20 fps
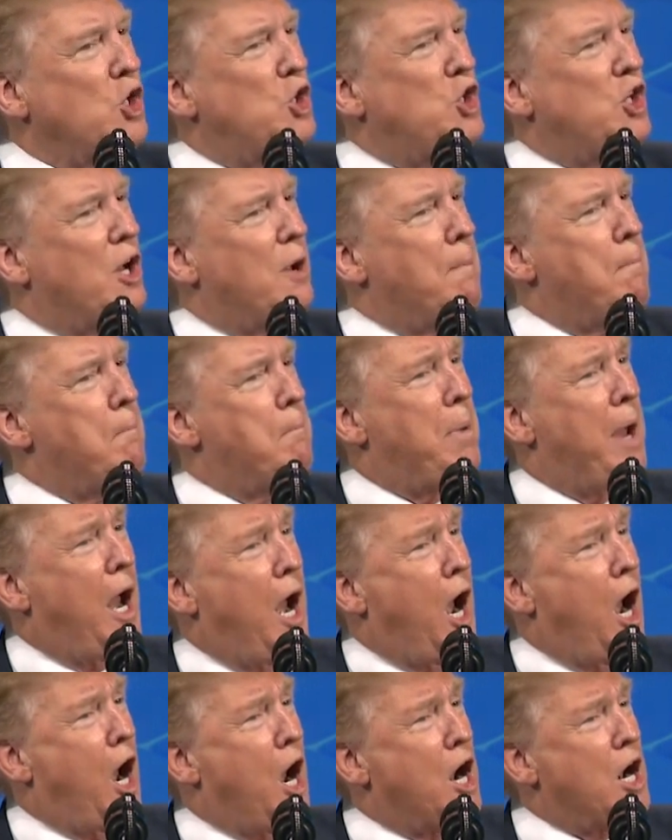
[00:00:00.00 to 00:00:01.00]
Jim
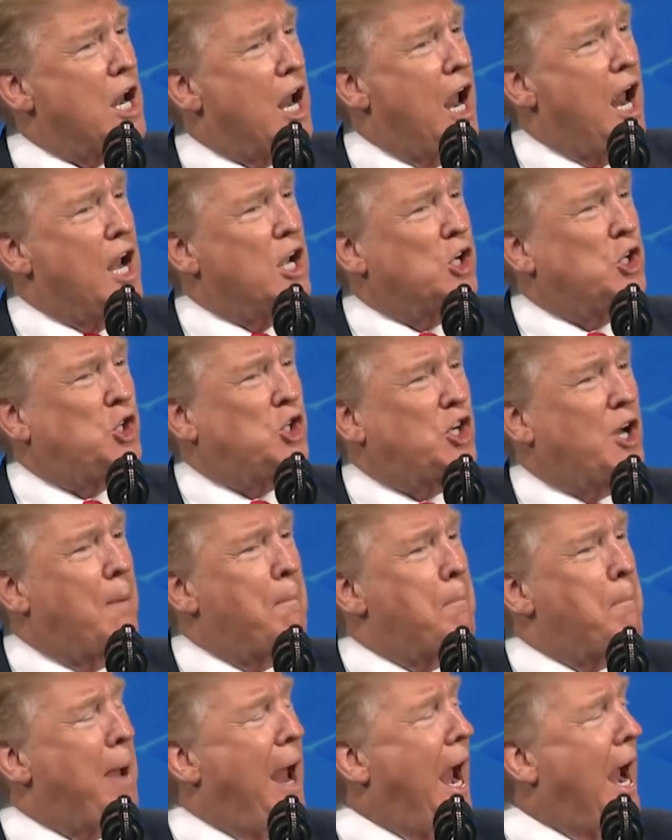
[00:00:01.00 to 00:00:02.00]
Baird and
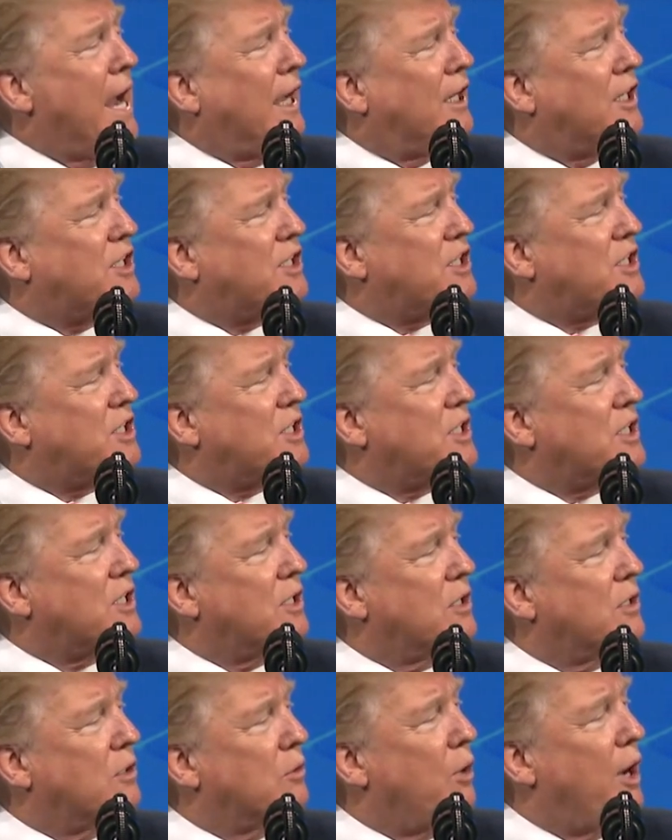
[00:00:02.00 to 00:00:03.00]
Jim Banks.
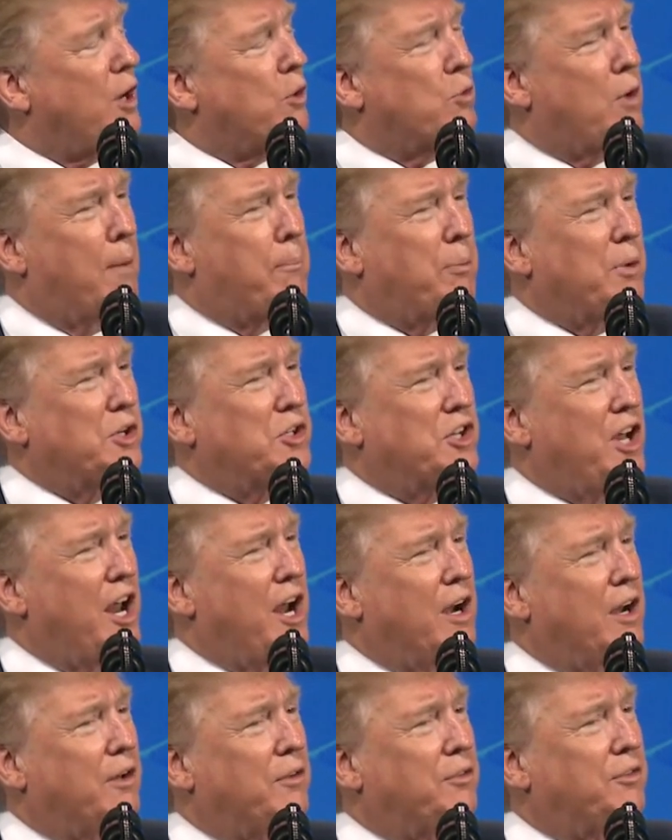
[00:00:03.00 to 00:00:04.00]
Great
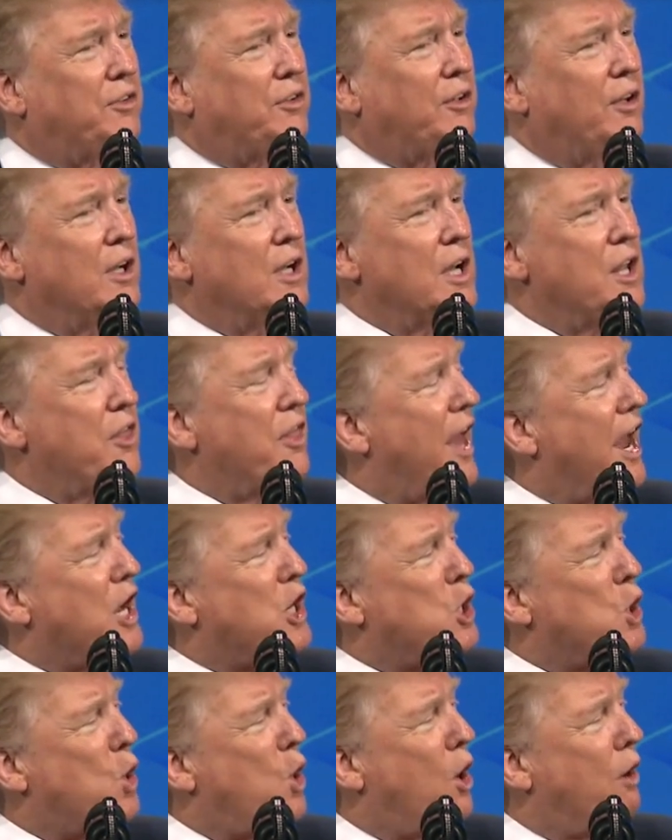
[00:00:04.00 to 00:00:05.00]
representatives.
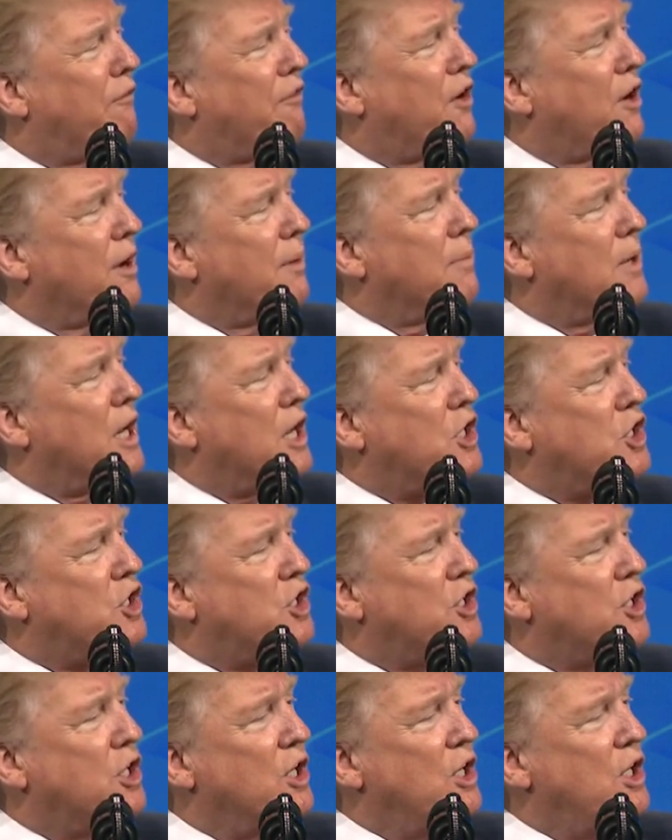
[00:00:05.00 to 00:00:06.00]
Thank you all very much.
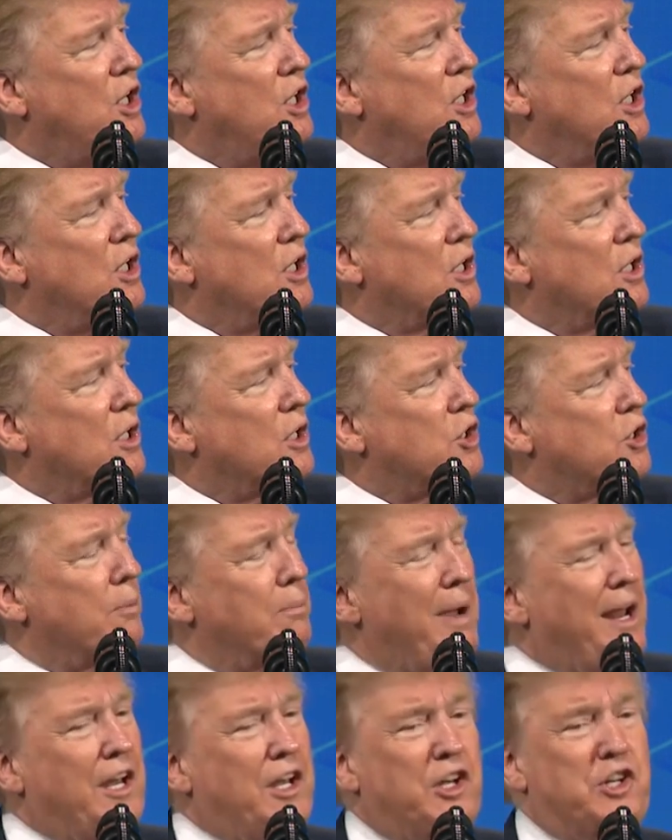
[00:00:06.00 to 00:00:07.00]

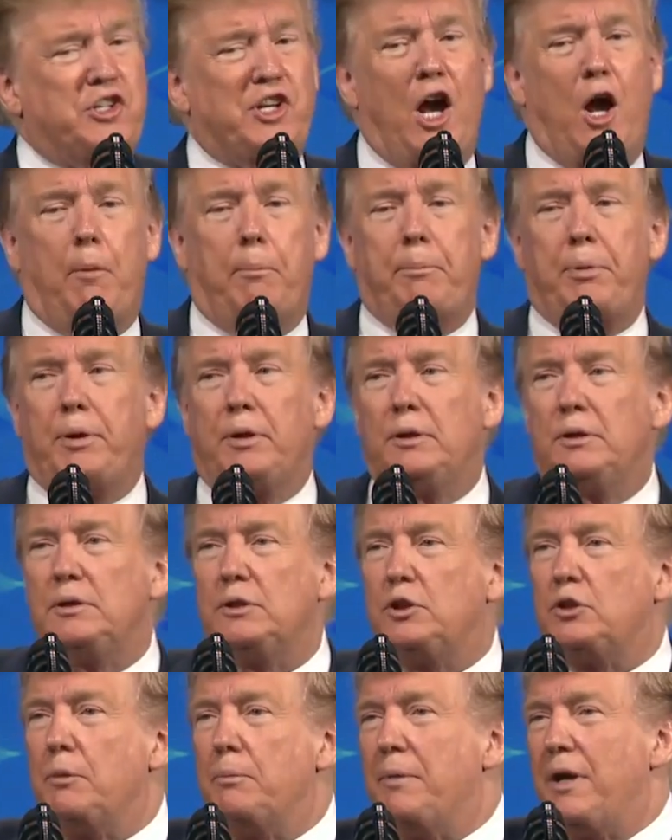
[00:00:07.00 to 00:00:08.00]
Tremendous help.
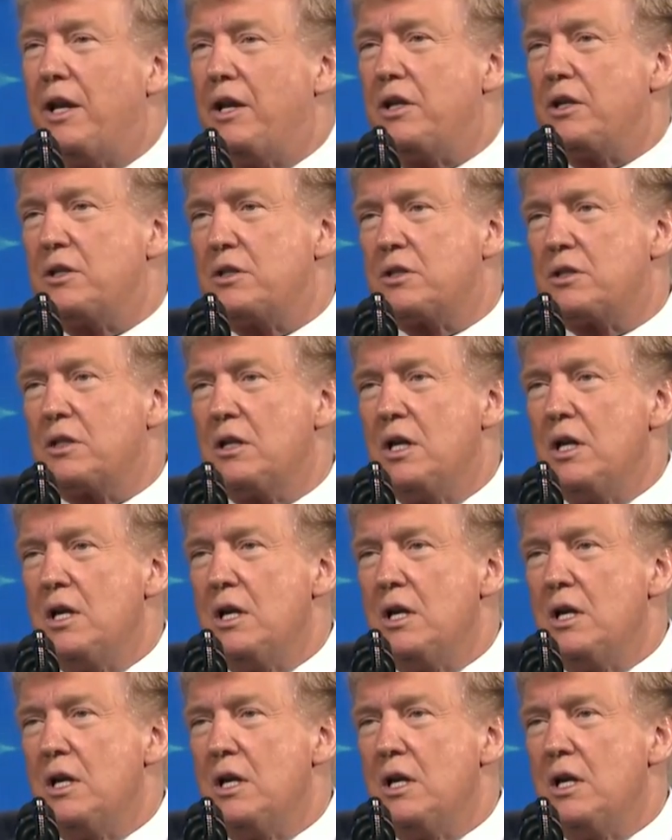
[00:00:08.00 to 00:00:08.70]
Tremendous.